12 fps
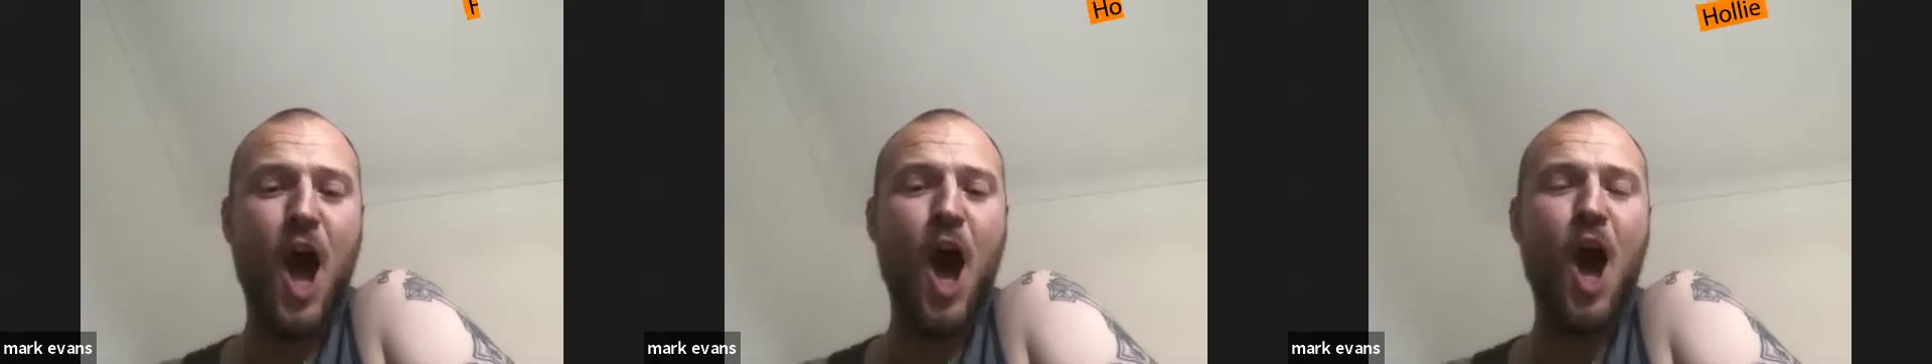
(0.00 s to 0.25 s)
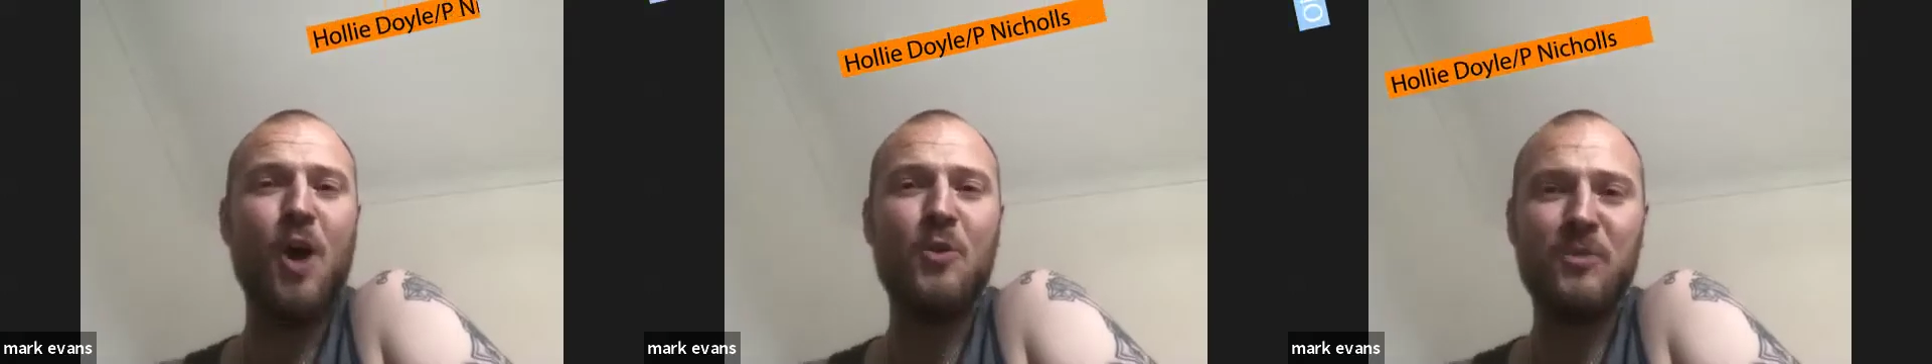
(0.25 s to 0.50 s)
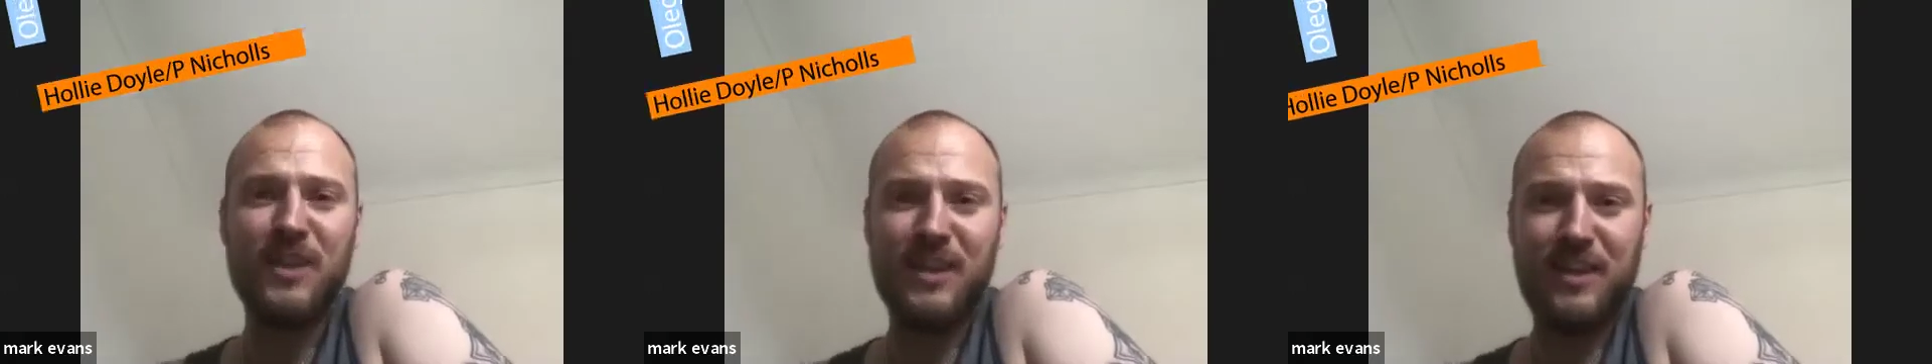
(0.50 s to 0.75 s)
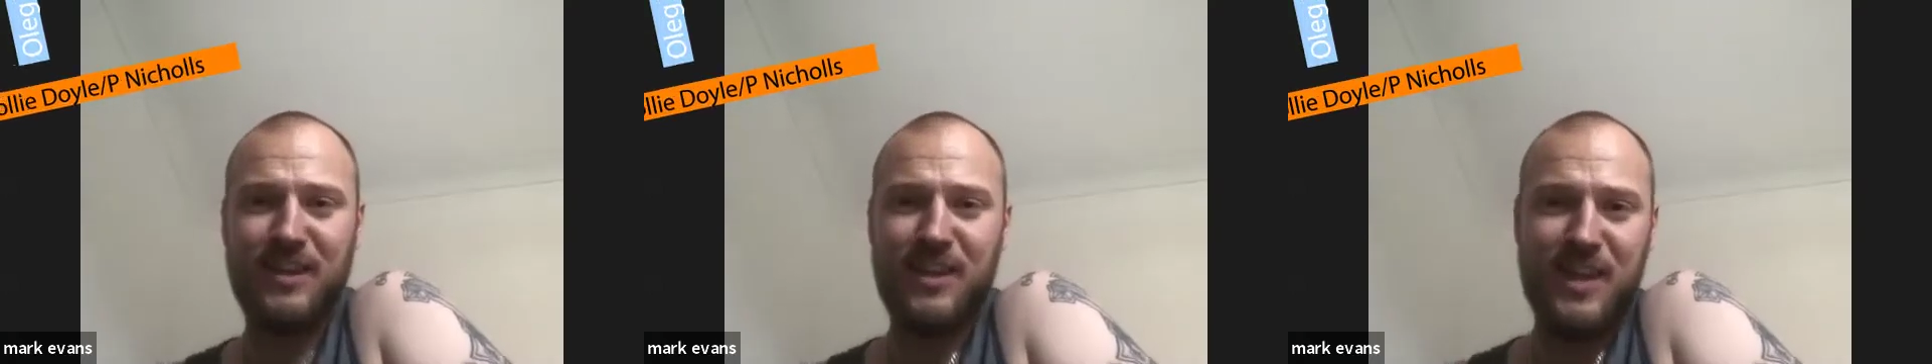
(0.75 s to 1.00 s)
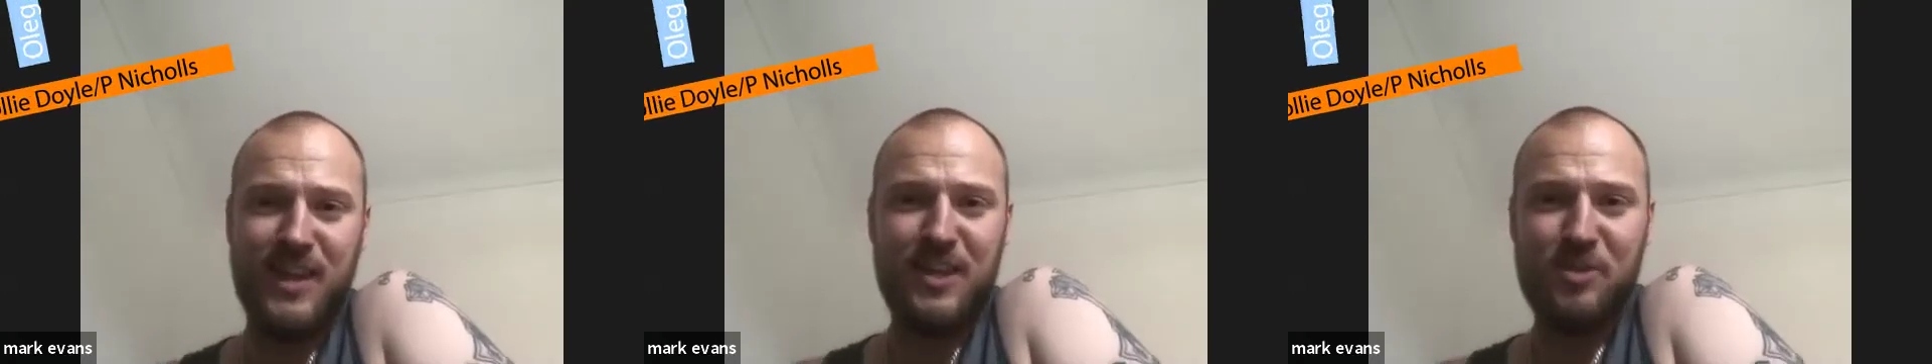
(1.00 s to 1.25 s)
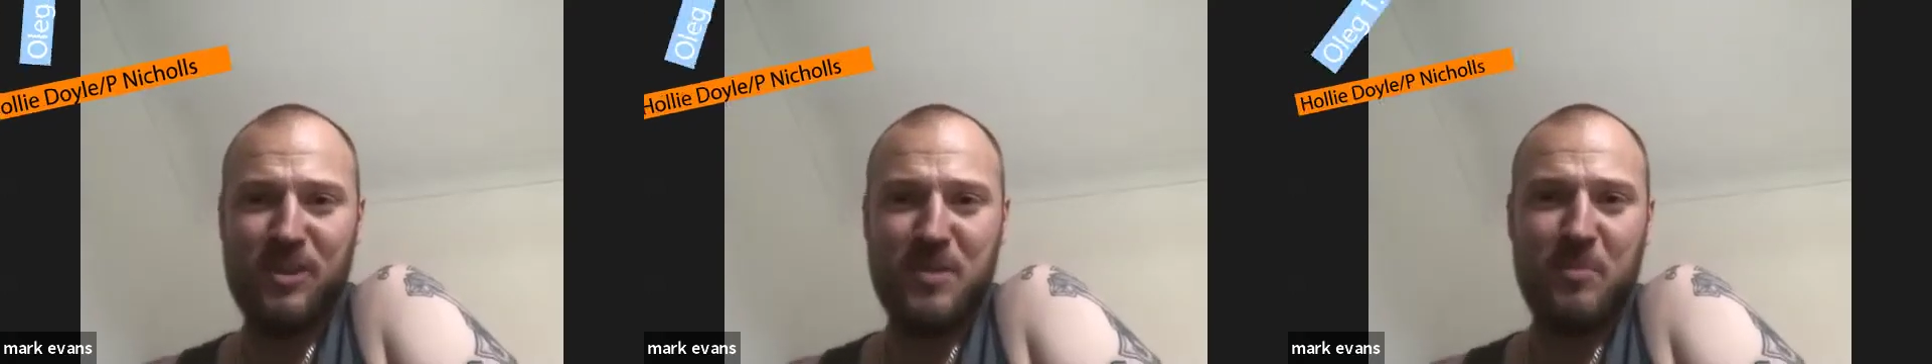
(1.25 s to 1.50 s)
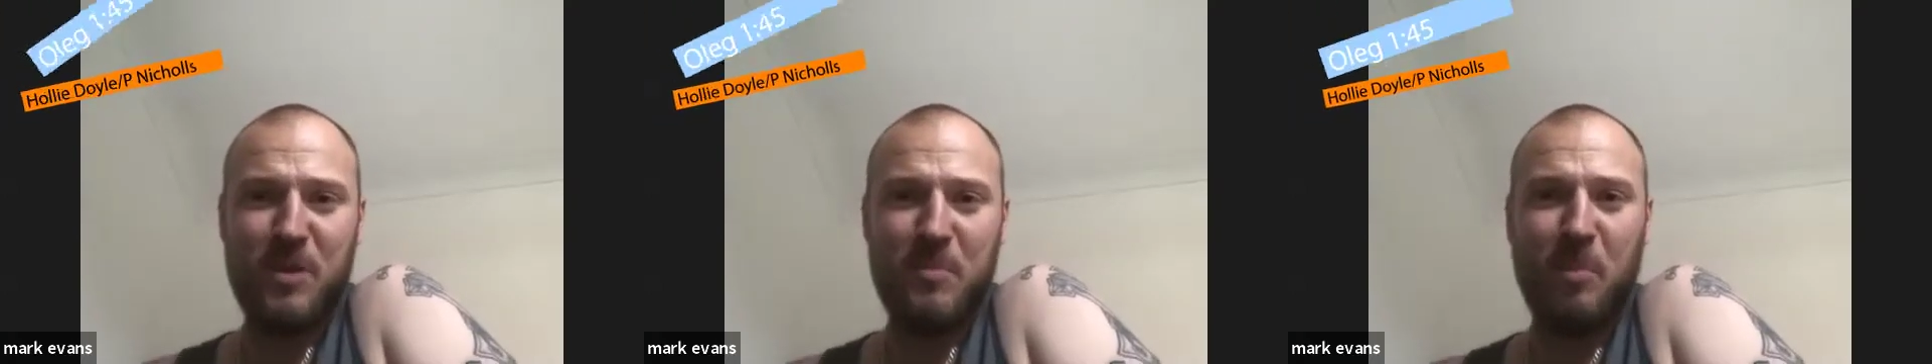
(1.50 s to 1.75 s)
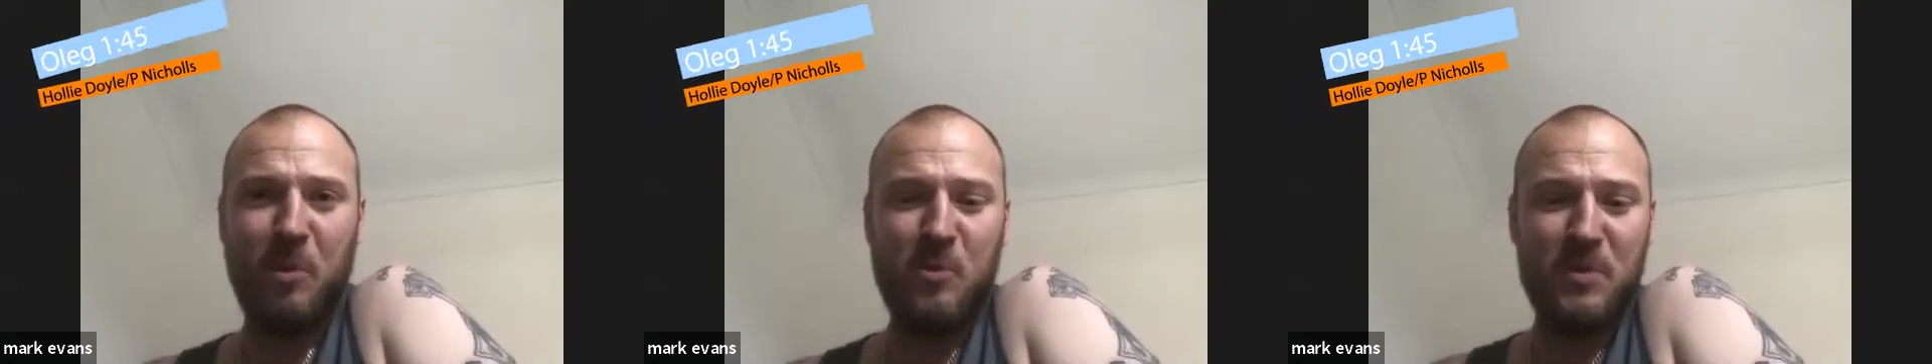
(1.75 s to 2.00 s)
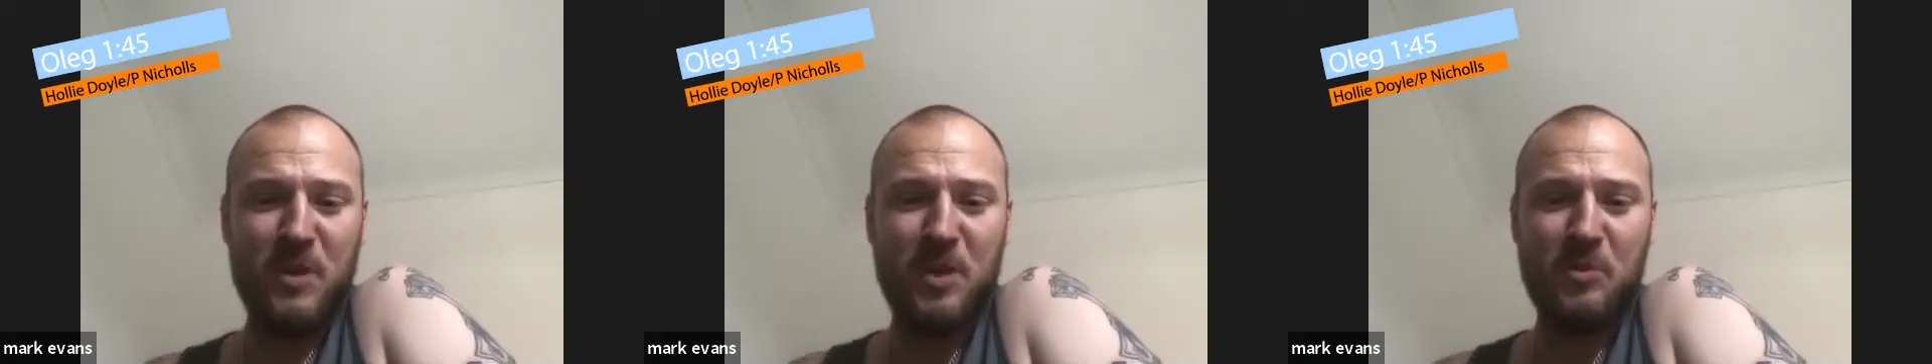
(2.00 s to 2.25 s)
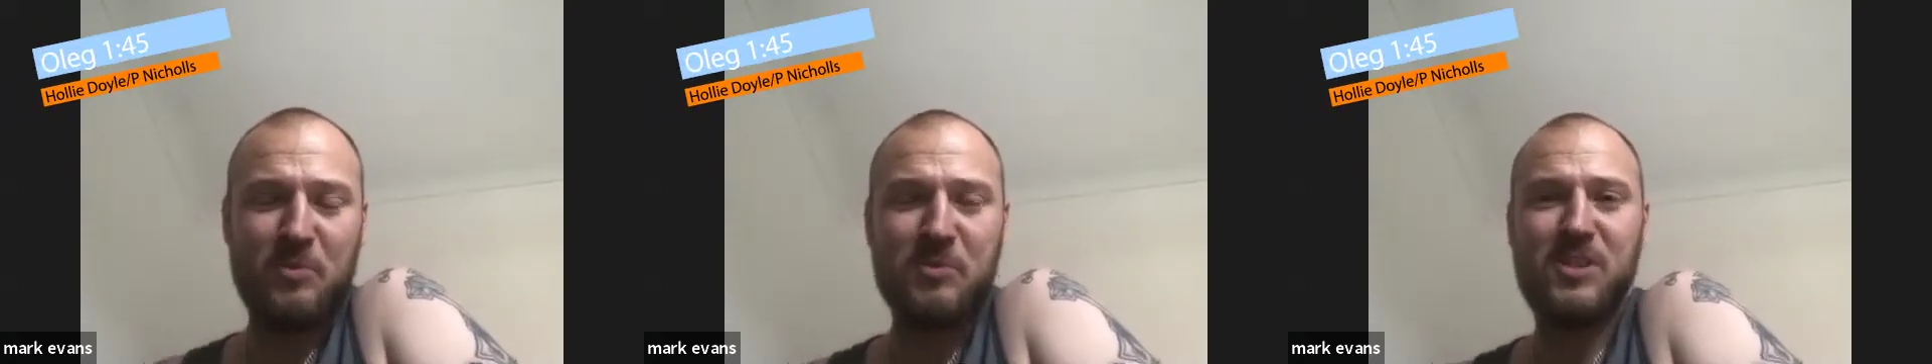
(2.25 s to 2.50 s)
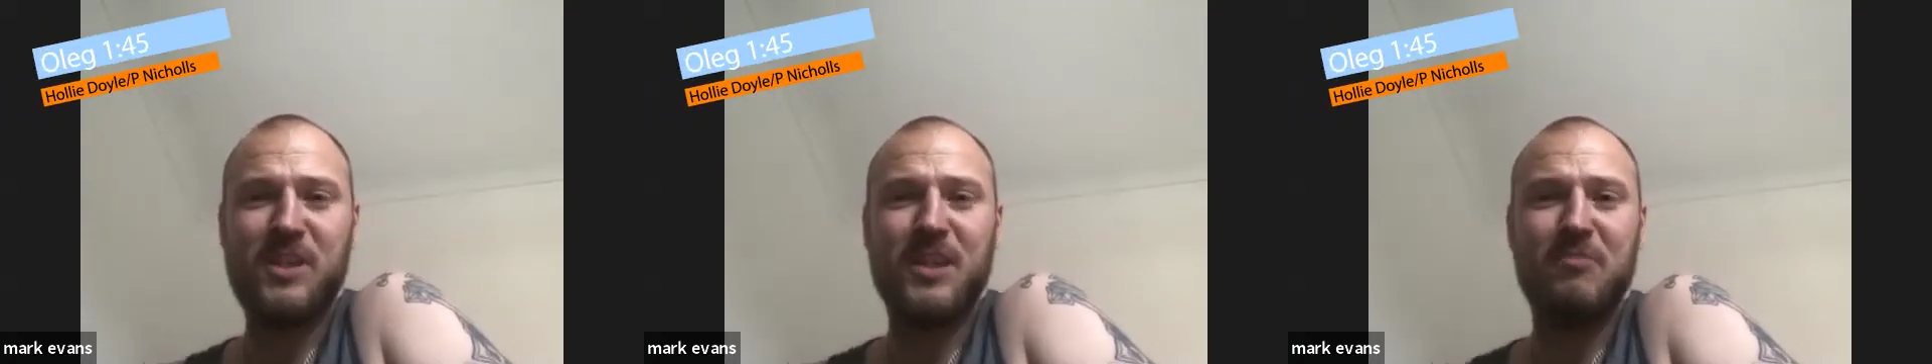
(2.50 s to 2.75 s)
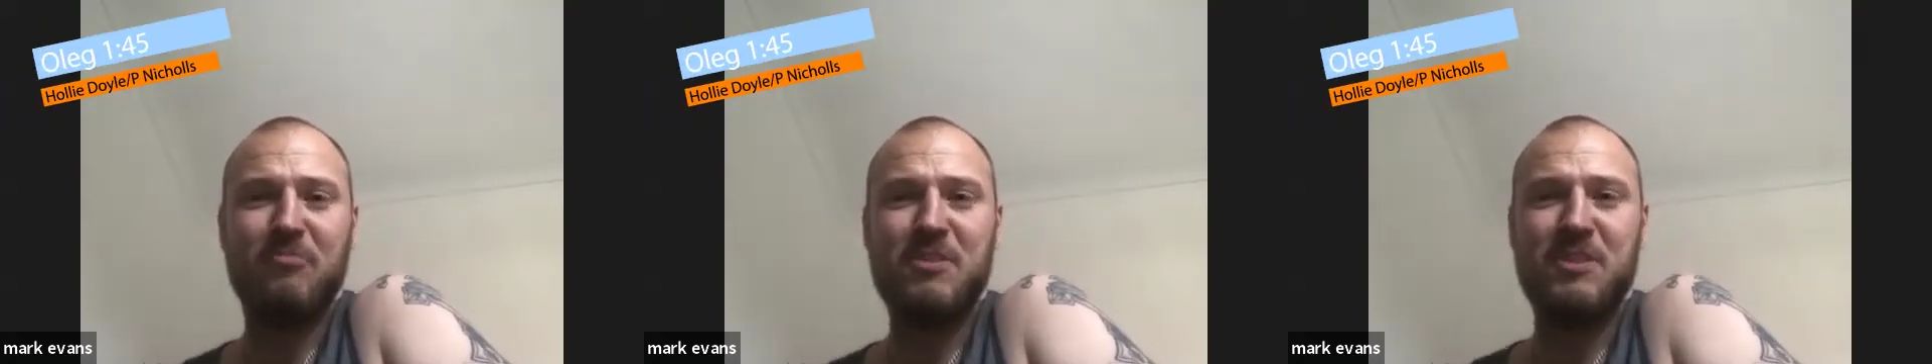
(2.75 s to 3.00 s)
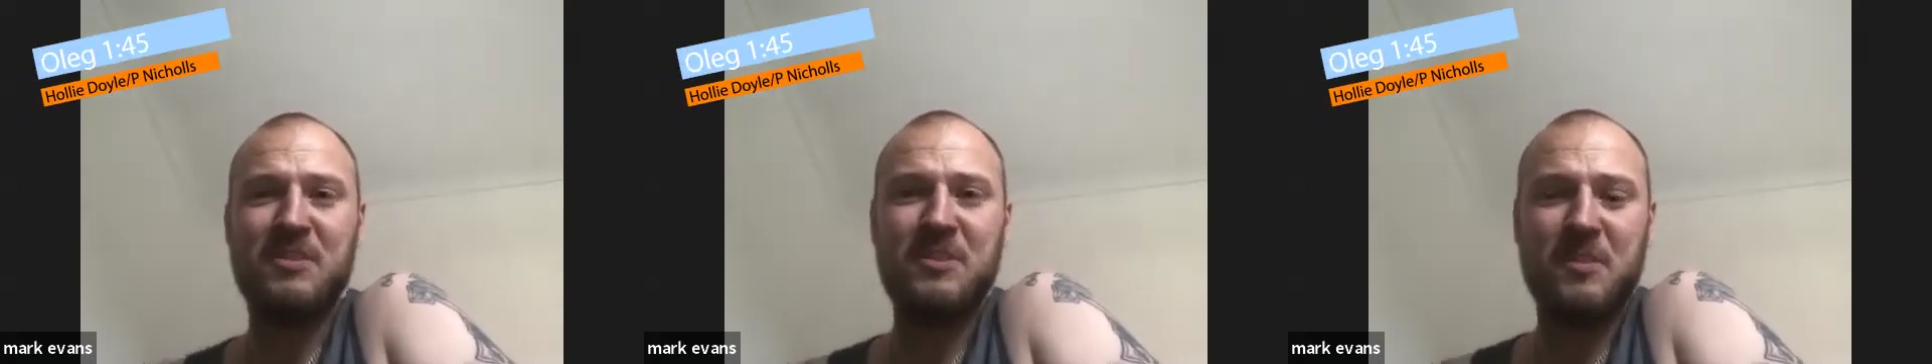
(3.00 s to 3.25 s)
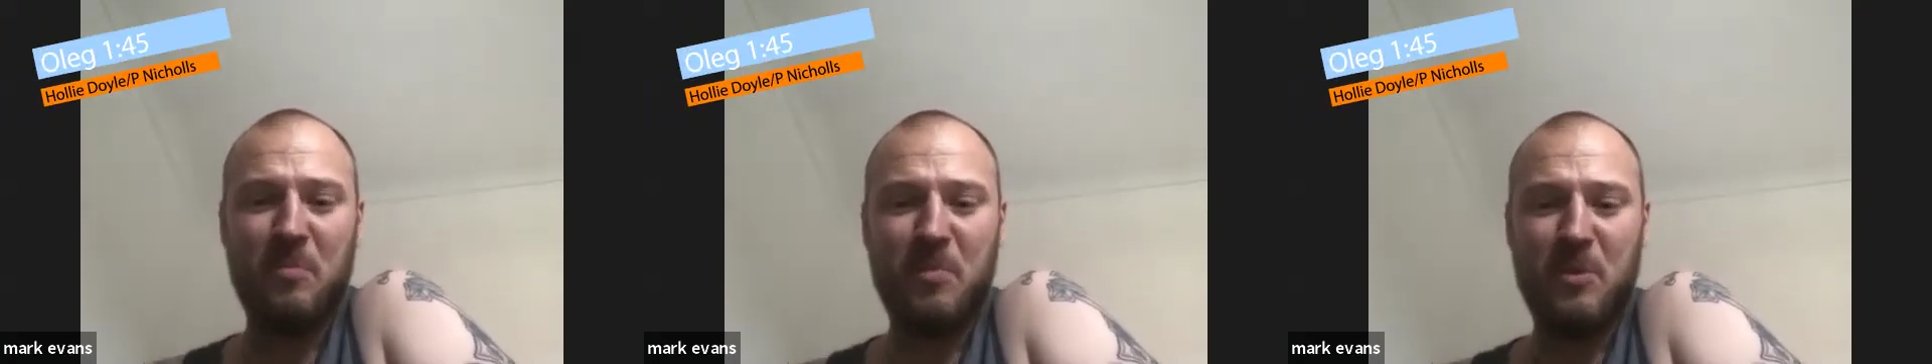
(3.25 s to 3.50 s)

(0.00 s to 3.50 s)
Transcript: Oleg, trained by Paul Nicholls and ridden